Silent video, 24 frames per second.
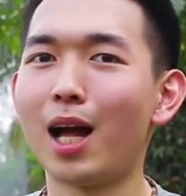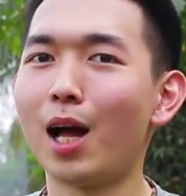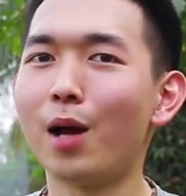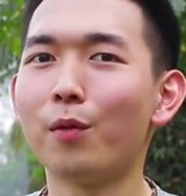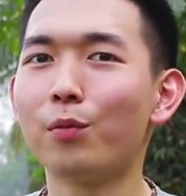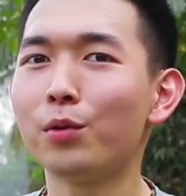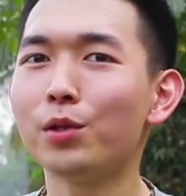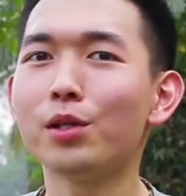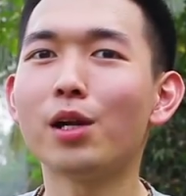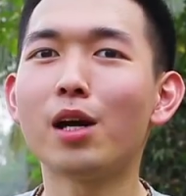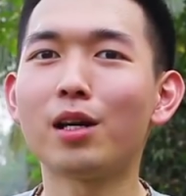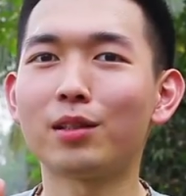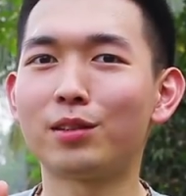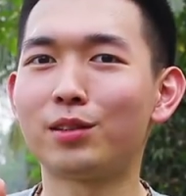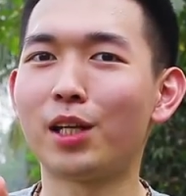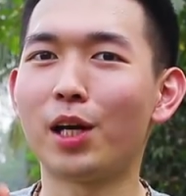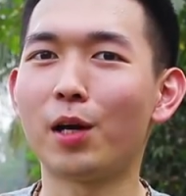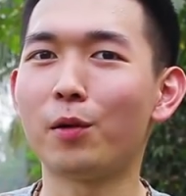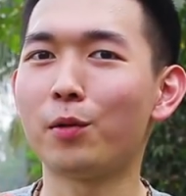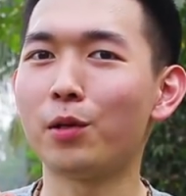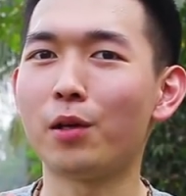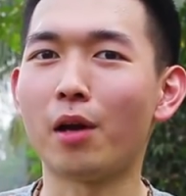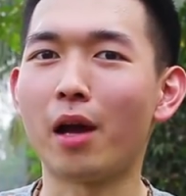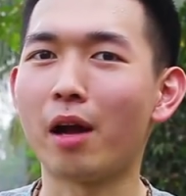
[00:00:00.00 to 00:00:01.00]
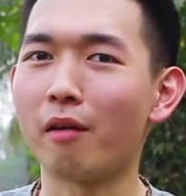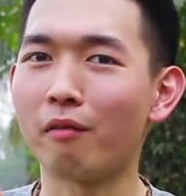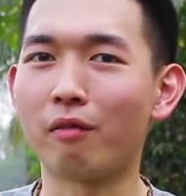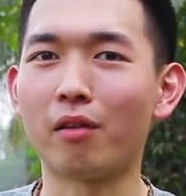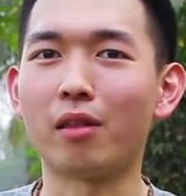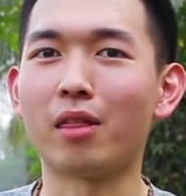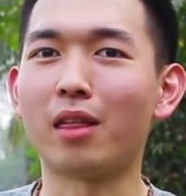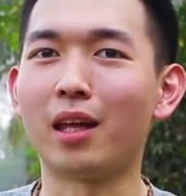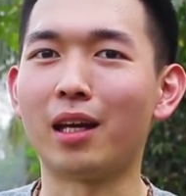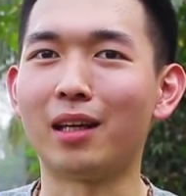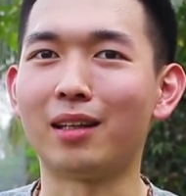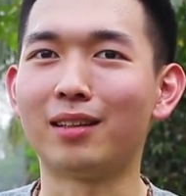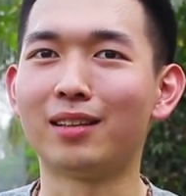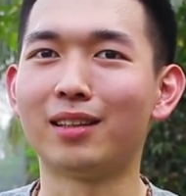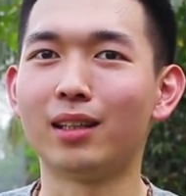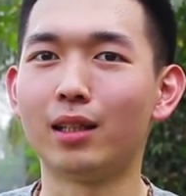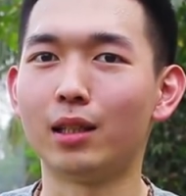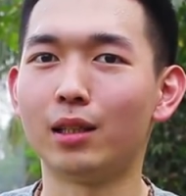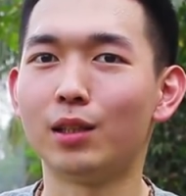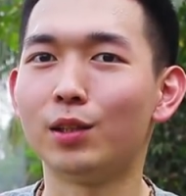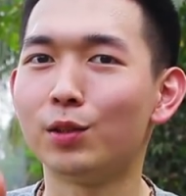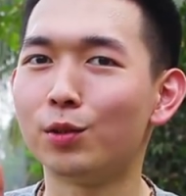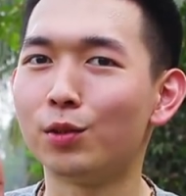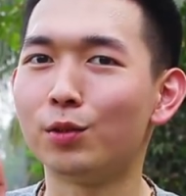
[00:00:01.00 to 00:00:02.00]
I will not tell you everything. You